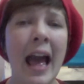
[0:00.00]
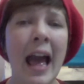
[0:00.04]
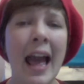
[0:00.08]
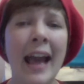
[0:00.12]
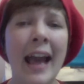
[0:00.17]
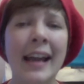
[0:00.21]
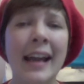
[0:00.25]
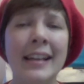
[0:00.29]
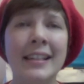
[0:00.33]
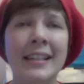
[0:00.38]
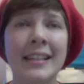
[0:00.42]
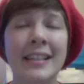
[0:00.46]

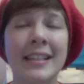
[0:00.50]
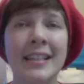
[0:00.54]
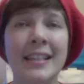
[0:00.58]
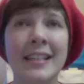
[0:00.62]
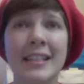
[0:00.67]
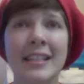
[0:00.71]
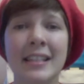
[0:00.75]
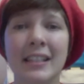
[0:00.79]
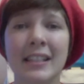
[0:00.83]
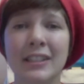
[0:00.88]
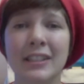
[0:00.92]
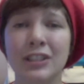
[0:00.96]
and
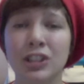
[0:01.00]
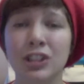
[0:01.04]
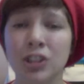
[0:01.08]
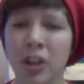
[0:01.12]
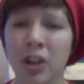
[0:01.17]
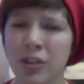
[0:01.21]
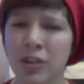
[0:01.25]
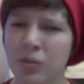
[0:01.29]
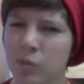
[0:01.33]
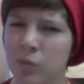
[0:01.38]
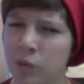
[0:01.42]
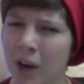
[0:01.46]
he
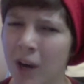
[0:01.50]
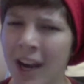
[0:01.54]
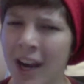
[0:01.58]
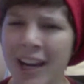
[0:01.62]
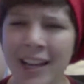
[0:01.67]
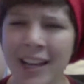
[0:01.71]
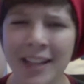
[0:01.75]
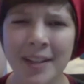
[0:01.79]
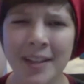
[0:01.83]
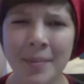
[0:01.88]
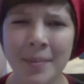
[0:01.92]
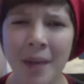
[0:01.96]
starts
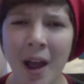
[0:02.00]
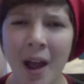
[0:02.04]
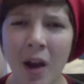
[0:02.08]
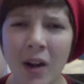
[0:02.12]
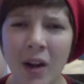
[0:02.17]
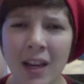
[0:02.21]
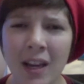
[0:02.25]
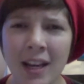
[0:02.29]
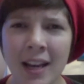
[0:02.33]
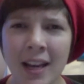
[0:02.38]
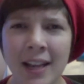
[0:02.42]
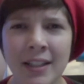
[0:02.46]
writing
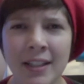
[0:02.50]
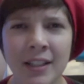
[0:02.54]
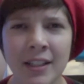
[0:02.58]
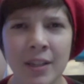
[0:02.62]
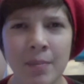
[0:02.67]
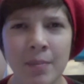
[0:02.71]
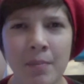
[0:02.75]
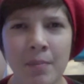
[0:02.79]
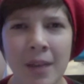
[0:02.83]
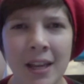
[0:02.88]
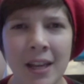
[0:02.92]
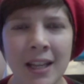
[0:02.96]
about it and
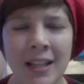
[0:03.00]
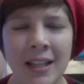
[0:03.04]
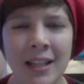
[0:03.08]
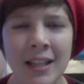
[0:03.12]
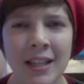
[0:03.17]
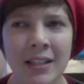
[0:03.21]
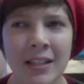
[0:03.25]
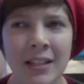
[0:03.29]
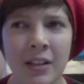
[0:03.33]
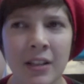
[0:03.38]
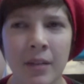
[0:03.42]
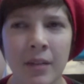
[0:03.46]
submitting
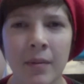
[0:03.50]
these